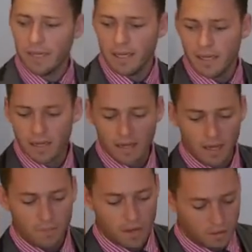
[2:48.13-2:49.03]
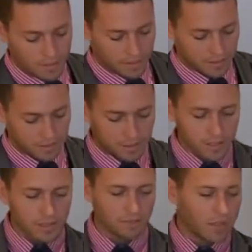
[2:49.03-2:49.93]
a homemade
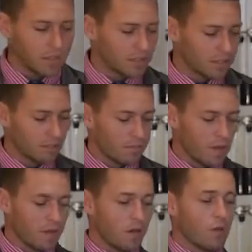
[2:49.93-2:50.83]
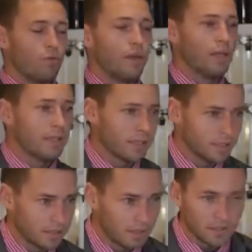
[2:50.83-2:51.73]
cassis. I've taken some regular
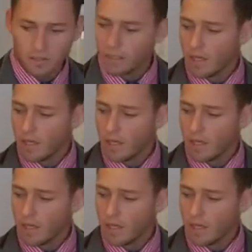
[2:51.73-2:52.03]
cassis